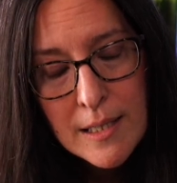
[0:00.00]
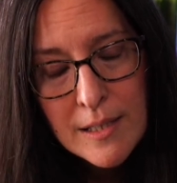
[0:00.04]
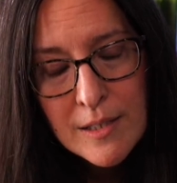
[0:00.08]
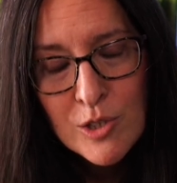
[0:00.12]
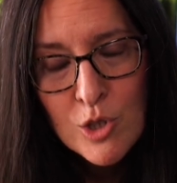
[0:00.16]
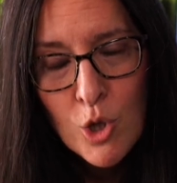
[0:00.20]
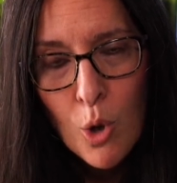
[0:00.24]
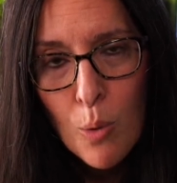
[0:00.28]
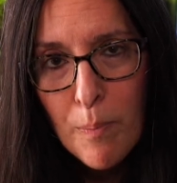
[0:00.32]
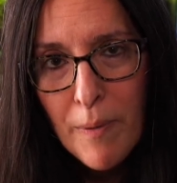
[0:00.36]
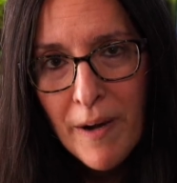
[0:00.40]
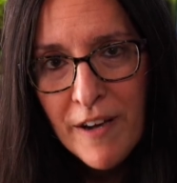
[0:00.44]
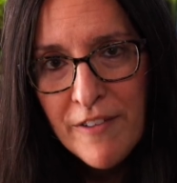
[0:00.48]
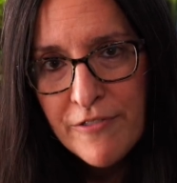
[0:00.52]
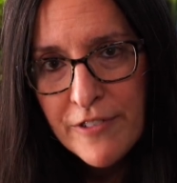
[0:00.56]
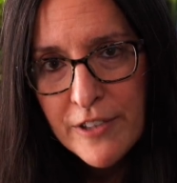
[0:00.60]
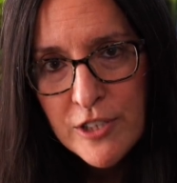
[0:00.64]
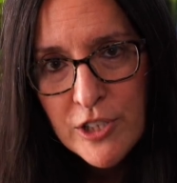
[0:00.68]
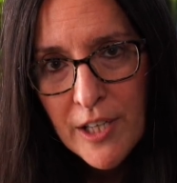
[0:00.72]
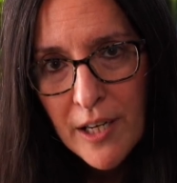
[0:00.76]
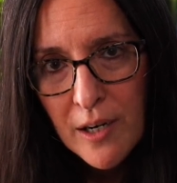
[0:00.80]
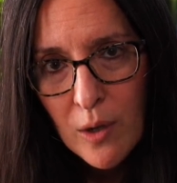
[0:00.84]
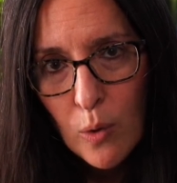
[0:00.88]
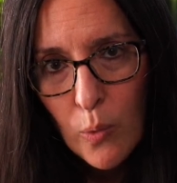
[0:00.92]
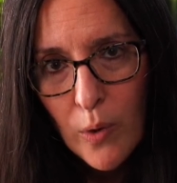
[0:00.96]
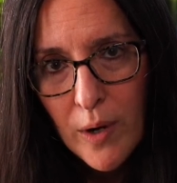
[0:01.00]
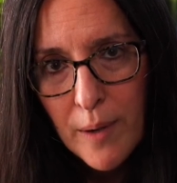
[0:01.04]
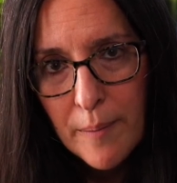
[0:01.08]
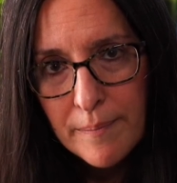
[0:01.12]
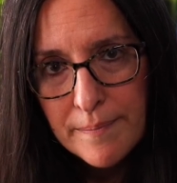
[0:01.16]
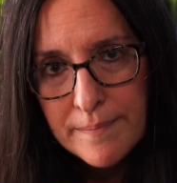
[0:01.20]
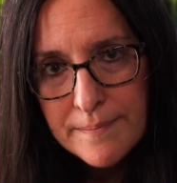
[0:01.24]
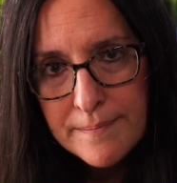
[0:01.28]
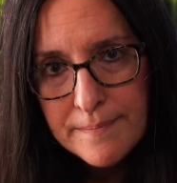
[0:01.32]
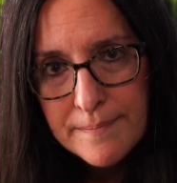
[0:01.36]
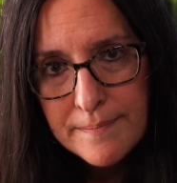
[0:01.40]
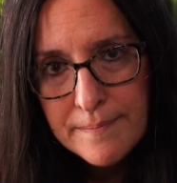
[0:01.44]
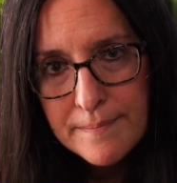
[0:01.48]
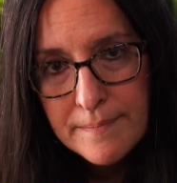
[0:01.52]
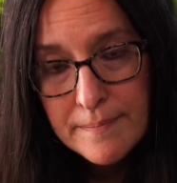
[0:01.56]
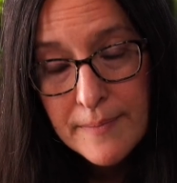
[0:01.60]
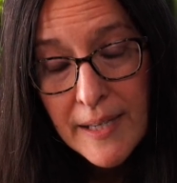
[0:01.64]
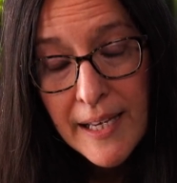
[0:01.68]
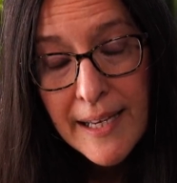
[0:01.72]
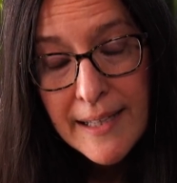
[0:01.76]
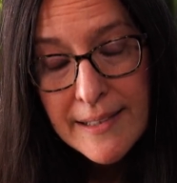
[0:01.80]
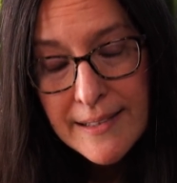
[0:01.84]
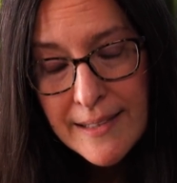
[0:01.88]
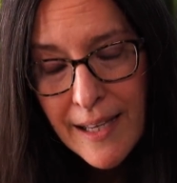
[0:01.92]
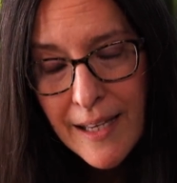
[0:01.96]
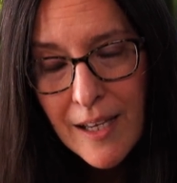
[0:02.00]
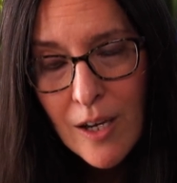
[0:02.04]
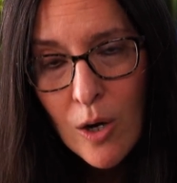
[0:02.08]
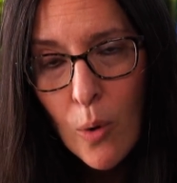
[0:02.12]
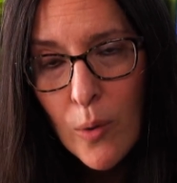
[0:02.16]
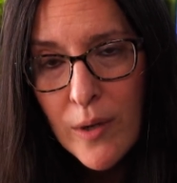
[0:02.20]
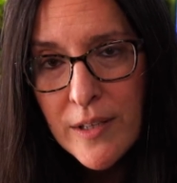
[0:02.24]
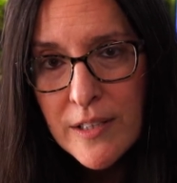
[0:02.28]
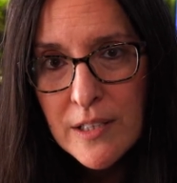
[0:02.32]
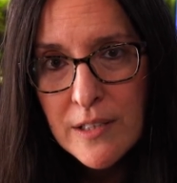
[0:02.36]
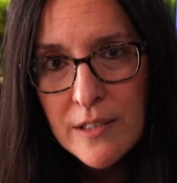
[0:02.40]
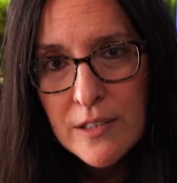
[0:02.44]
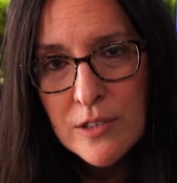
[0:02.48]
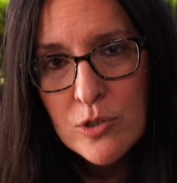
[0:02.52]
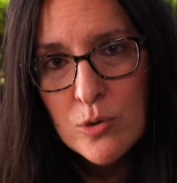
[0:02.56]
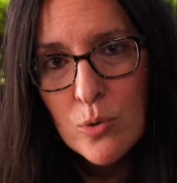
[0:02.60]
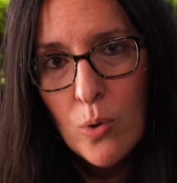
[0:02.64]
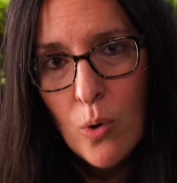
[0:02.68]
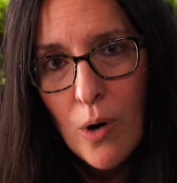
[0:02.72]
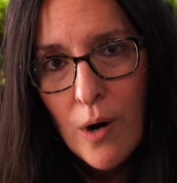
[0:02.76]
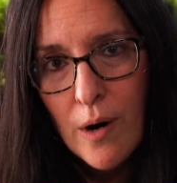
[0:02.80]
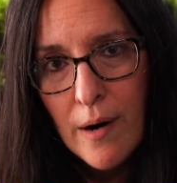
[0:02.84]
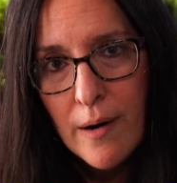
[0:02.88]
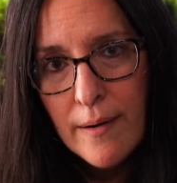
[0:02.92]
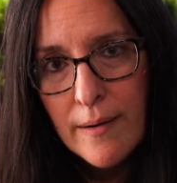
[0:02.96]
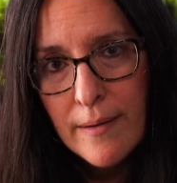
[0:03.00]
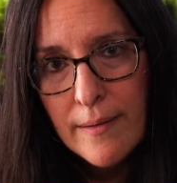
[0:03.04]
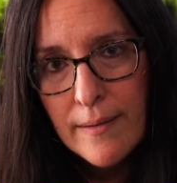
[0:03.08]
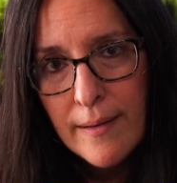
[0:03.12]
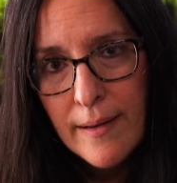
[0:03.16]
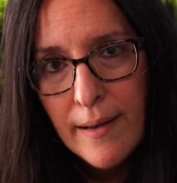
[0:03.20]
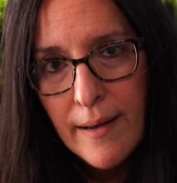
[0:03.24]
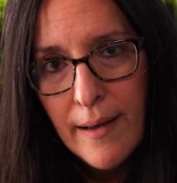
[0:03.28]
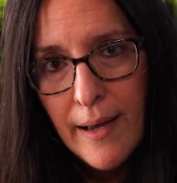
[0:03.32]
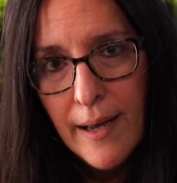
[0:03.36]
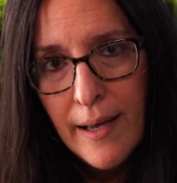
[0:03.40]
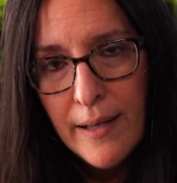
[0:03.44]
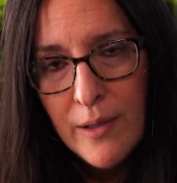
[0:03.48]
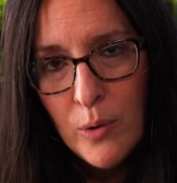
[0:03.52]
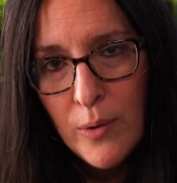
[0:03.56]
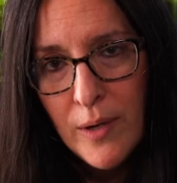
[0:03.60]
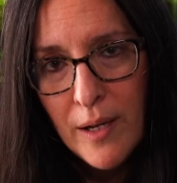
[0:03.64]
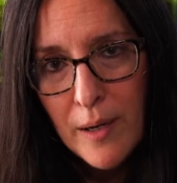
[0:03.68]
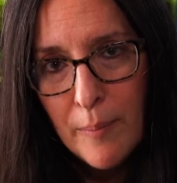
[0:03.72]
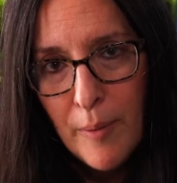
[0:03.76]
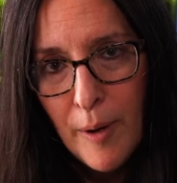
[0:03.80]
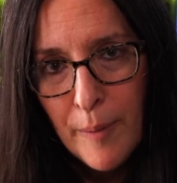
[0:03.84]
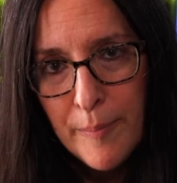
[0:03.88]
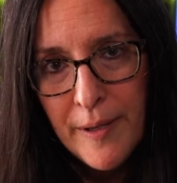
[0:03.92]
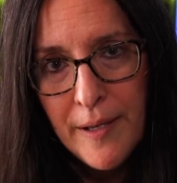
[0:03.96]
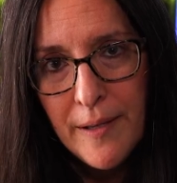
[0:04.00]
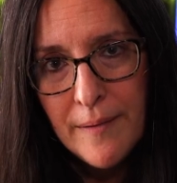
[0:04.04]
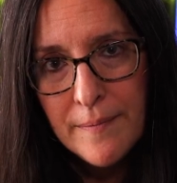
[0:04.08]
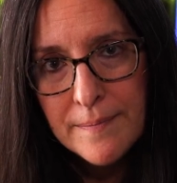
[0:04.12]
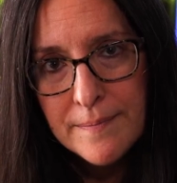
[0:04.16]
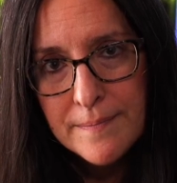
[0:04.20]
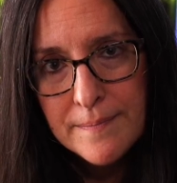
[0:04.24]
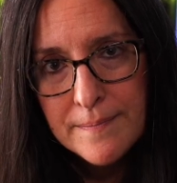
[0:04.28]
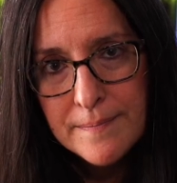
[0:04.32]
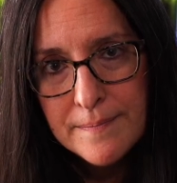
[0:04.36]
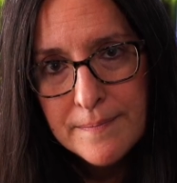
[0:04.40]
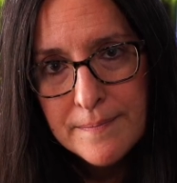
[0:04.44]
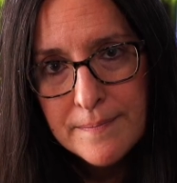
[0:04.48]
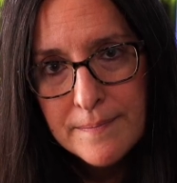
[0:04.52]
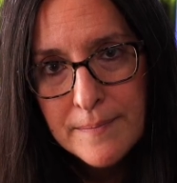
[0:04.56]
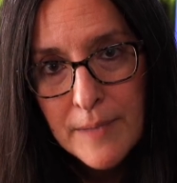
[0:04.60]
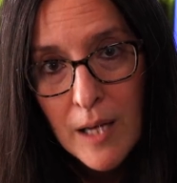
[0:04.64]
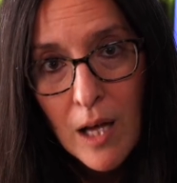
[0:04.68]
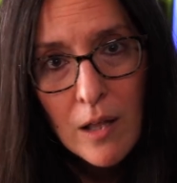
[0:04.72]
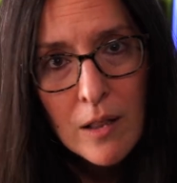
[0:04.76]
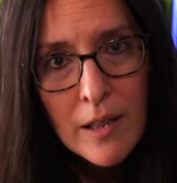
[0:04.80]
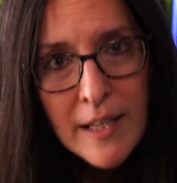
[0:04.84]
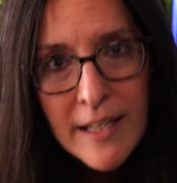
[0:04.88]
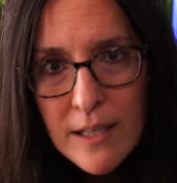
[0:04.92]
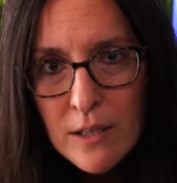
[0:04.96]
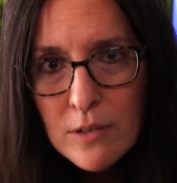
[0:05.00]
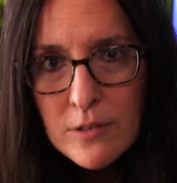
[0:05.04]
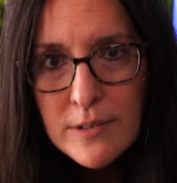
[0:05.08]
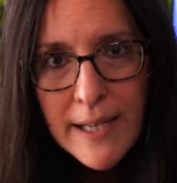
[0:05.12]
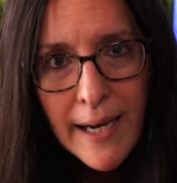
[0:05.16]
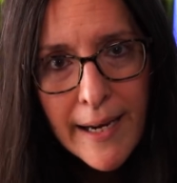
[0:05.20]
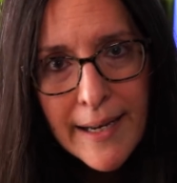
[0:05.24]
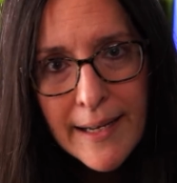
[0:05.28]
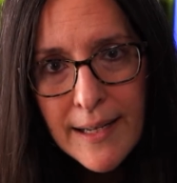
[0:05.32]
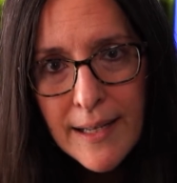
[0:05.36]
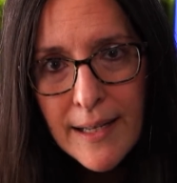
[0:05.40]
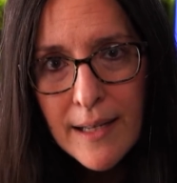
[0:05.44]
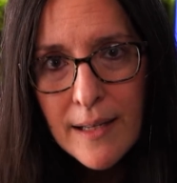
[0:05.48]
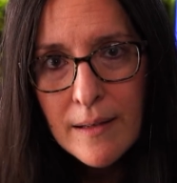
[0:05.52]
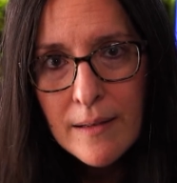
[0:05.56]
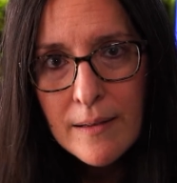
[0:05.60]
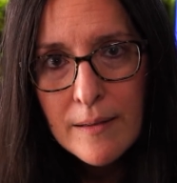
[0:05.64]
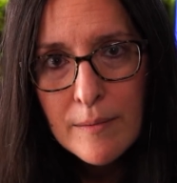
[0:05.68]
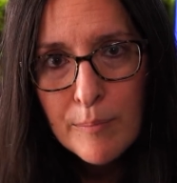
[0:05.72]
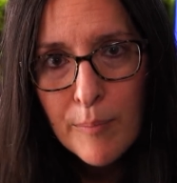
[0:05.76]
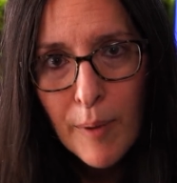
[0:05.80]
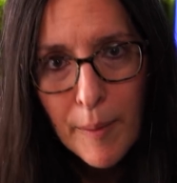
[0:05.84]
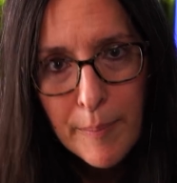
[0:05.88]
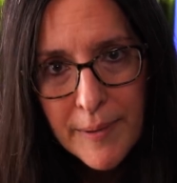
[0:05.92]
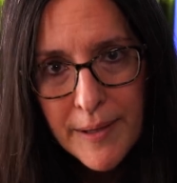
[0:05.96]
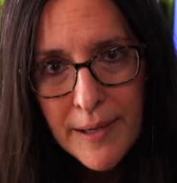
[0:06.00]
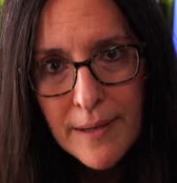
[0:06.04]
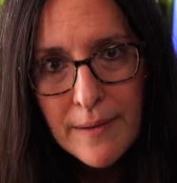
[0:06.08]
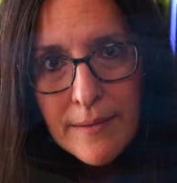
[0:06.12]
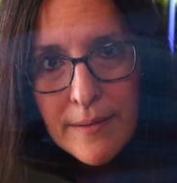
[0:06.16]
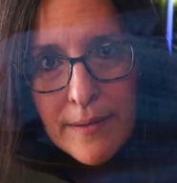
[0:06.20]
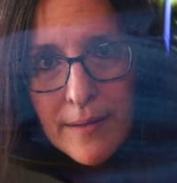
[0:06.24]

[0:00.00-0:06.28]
don't buy fish on a whim. It's like going to the store and you get a puppy, a little tiny puppy,